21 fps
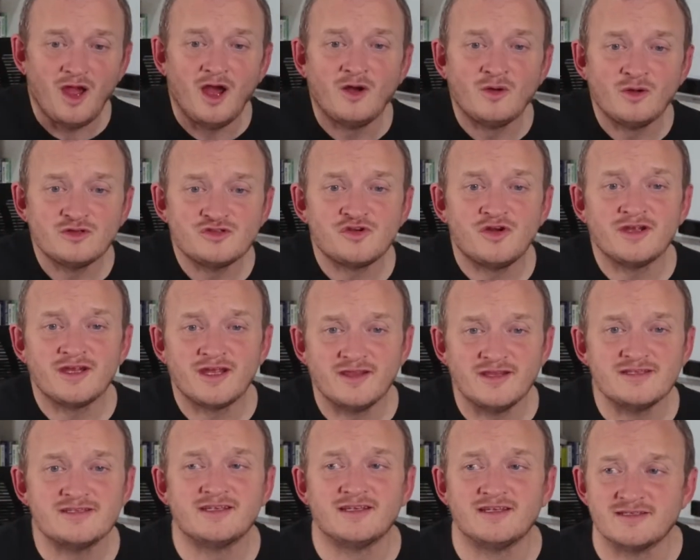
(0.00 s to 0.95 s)
I'll try and get
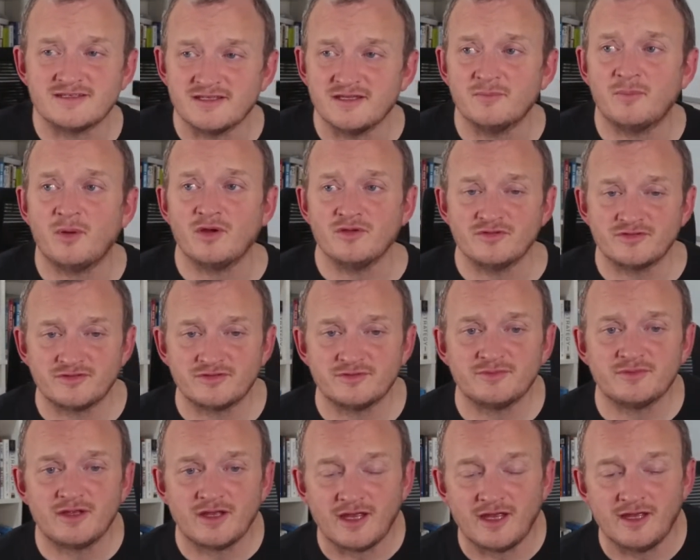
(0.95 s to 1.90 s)
these things in the post.
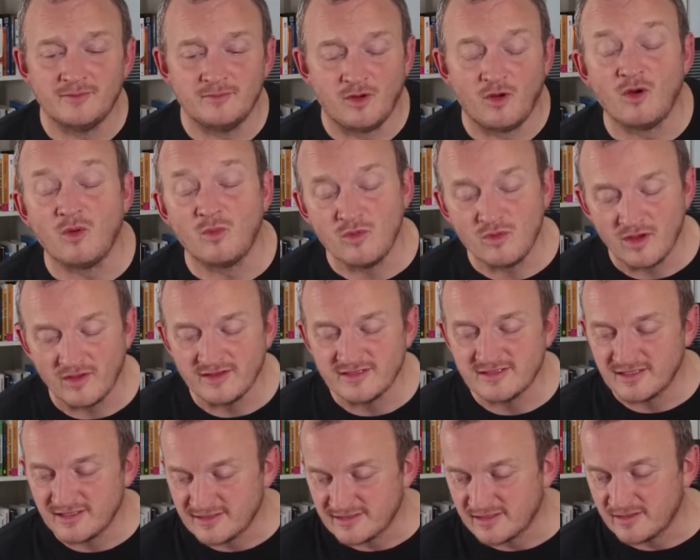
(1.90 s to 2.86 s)
I will get
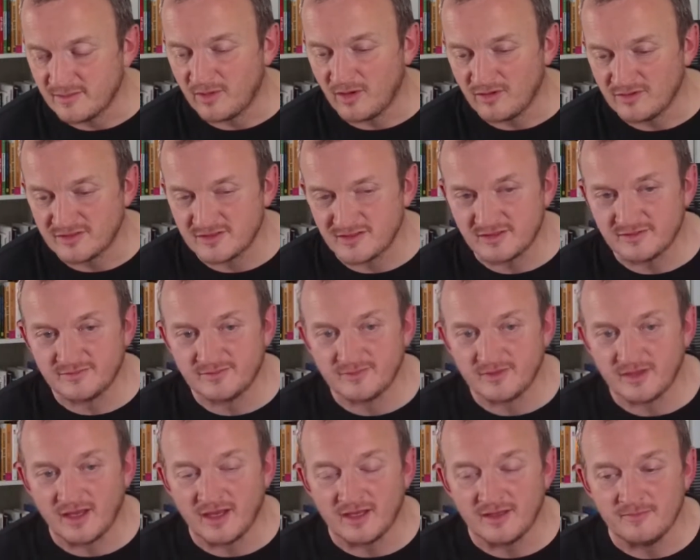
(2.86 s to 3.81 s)
these things in the post
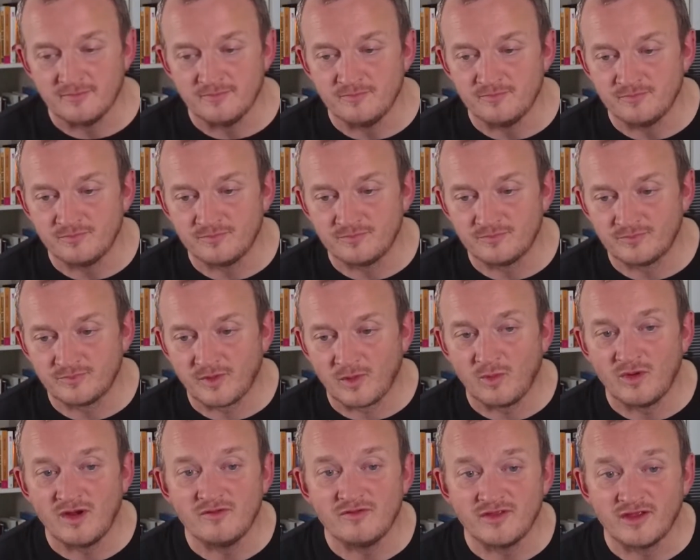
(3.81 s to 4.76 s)

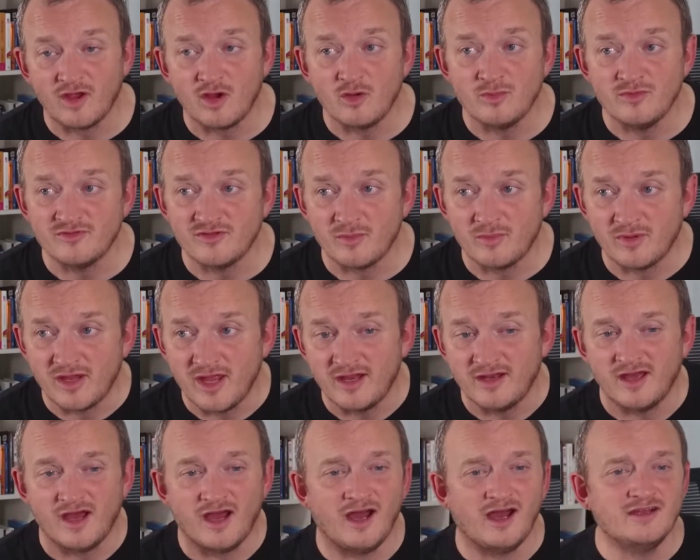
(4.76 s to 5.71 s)
when everything opens up
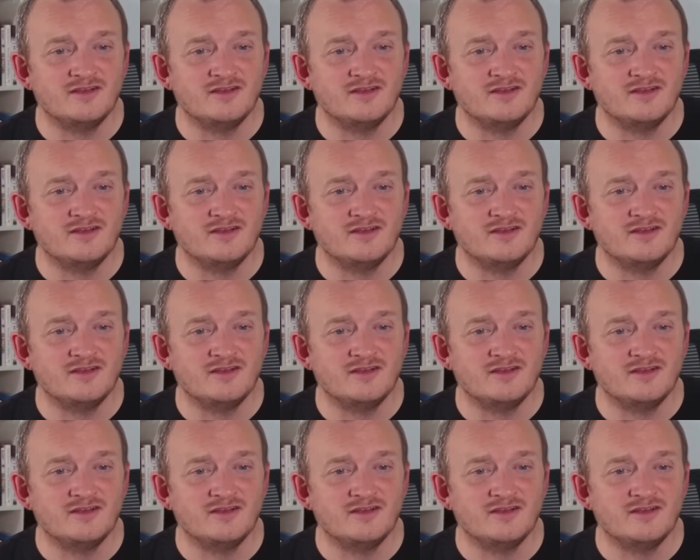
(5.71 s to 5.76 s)
again.